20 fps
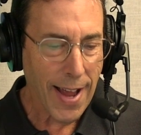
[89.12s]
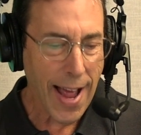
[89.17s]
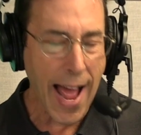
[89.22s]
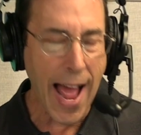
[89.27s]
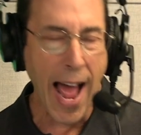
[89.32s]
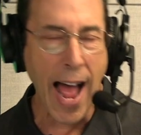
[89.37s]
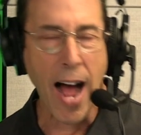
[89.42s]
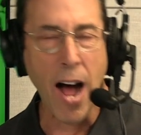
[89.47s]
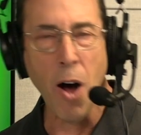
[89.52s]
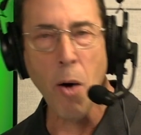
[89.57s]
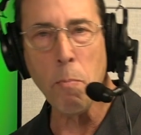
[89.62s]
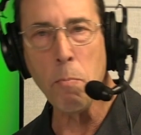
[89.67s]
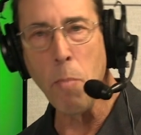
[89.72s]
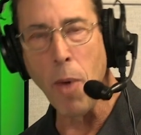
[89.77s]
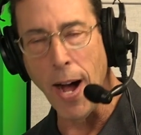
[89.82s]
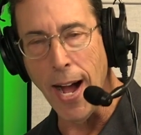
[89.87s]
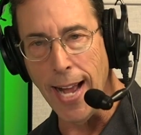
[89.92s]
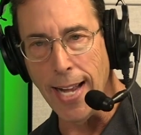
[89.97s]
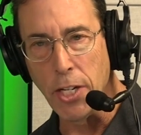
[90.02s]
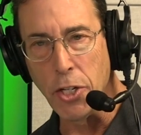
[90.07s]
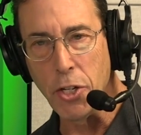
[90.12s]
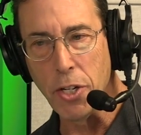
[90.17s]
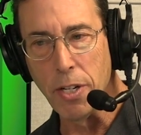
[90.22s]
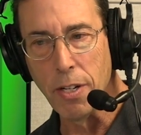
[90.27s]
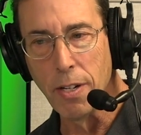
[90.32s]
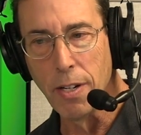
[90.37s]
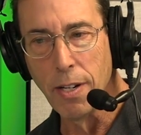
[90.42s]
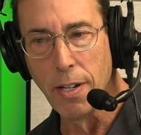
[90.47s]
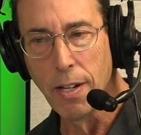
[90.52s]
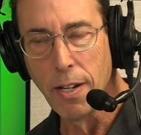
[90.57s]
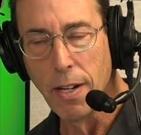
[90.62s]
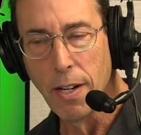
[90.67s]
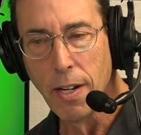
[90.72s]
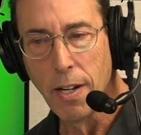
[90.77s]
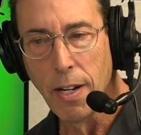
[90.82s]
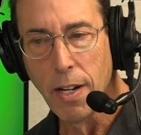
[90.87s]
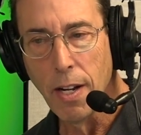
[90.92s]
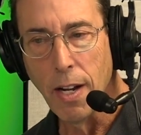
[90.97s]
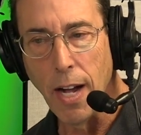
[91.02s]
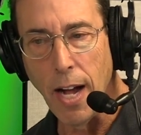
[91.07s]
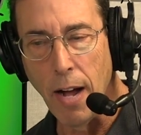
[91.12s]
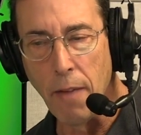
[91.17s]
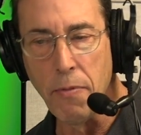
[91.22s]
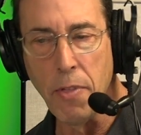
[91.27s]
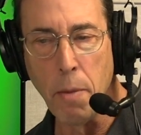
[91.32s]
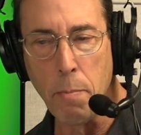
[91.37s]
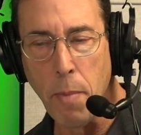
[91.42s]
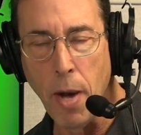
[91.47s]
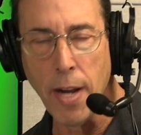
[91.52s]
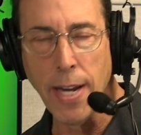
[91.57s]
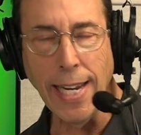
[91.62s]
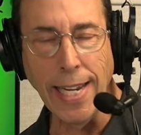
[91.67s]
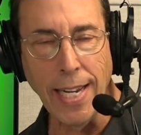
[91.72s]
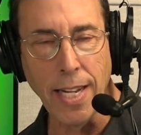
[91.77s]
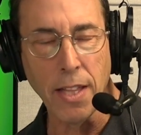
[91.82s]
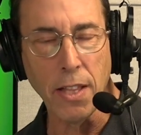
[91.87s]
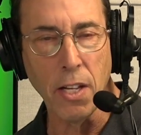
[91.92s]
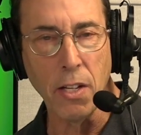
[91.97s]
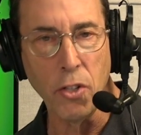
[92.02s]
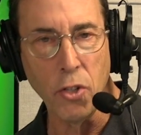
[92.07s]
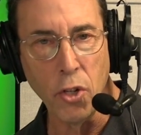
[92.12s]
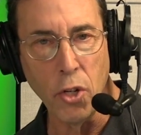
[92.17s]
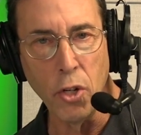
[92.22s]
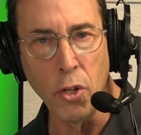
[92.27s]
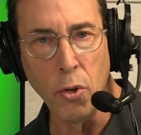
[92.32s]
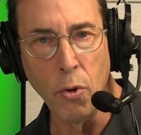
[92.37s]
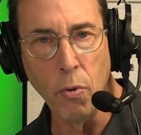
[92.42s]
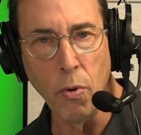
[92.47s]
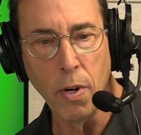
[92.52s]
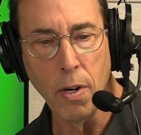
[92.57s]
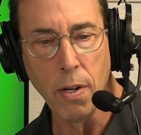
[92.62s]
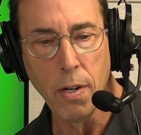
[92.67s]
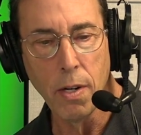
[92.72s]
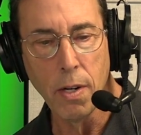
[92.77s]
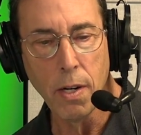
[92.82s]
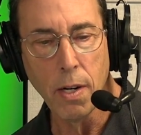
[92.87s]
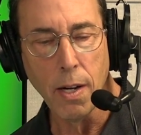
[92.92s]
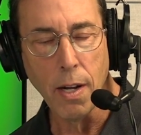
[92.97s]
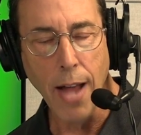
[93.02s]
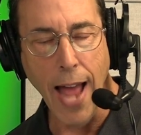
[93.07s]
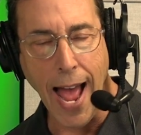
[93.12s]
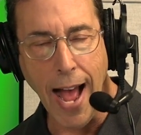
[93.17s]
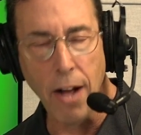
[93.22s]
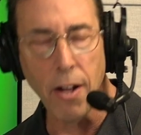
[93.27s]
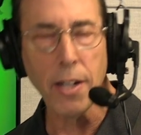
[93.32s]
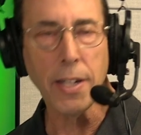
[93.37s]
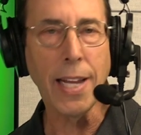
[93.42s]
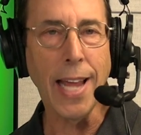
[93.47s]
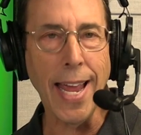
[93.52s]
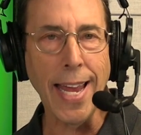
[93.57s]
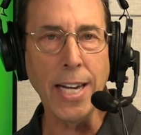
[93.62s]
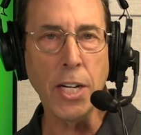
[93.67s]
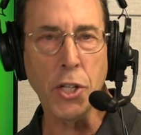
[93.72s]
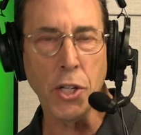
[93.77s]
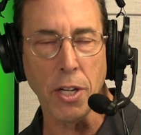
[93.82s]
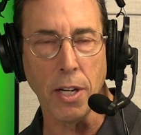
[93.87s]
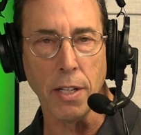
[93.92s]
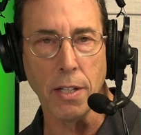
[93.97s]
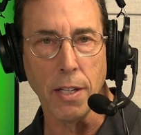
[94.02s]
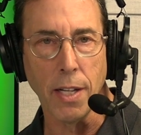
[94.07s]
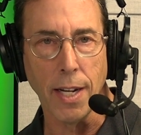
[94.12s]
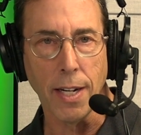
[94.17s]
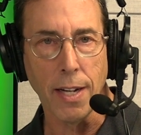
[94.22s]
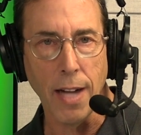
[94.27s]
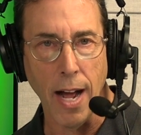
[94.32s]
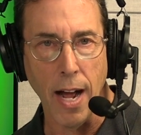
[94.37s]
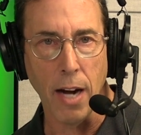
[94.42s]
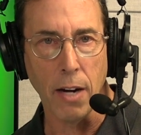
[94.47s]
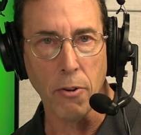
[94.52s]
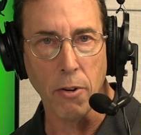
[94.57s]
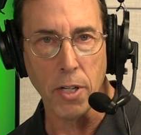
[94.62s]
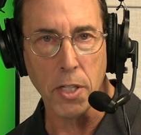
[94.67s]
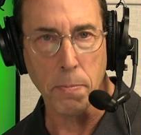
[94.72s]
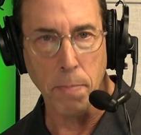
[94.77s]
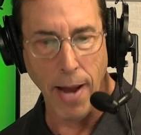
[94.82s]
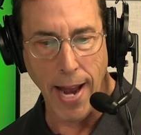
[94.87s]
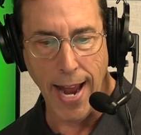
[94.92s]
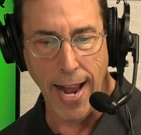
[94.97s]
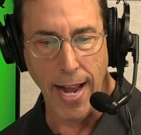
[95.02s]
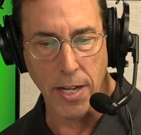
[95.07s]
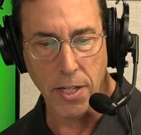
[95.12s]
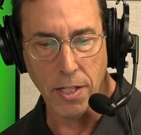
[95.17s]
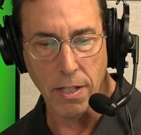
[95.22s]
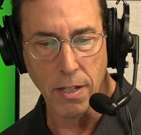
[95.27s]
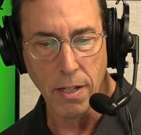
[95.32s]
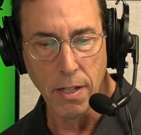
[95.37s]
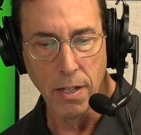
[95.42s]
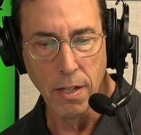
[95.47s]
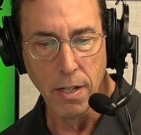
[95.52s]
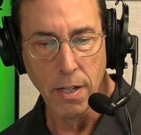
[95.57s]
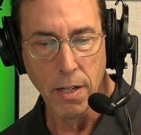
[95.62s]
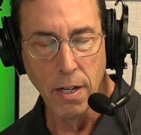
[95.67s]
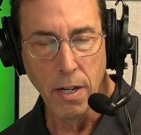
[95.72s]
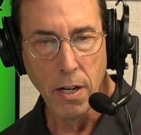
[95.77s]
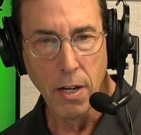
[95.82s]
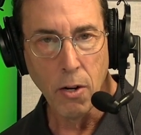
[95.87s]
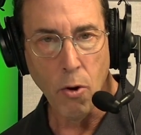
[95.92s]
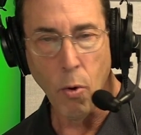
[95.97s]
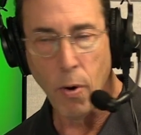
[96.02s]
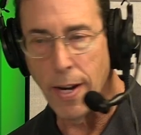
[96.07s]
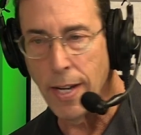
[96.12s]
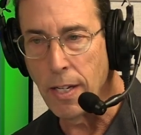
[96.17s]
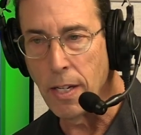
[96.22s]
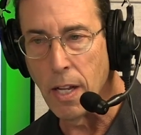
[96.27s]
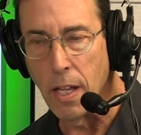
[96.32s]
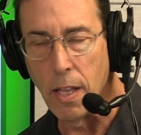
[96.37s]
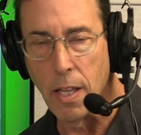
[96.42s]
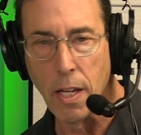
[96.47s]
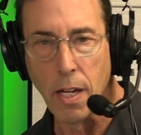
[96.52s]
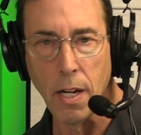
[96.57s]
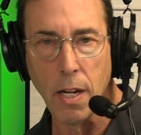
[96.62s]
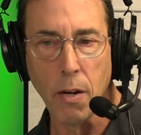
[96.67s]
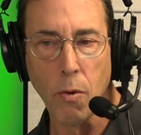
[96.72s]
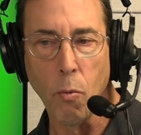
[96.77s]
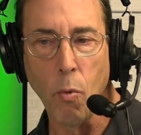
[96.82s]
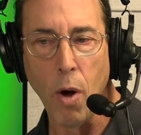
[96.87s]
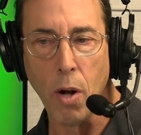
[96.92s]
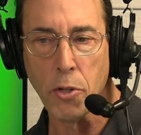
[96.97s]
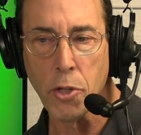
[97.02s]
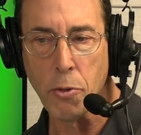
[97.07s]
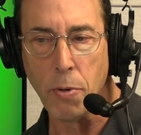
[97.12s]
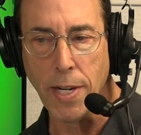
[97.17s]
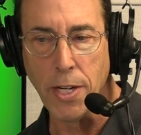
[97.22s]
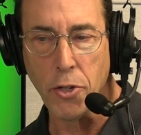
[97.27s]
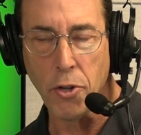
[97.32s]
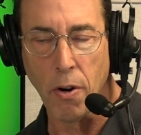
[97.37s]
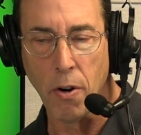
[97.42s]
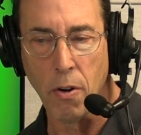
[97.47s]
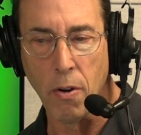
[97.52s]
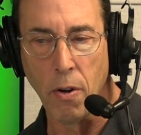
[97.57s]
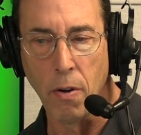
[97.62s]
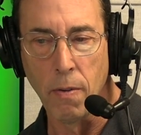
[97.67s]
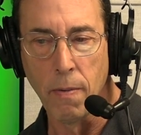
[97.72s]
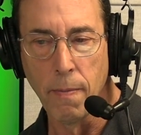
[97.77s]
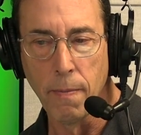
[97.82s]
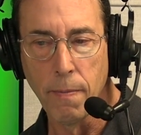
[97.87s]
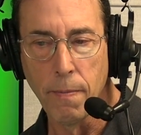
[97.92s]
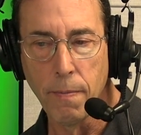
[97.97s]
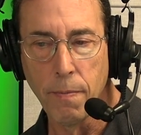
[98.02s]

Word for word: how much of the money in the new allocation that Congress passed, according to the Wall Street Journal,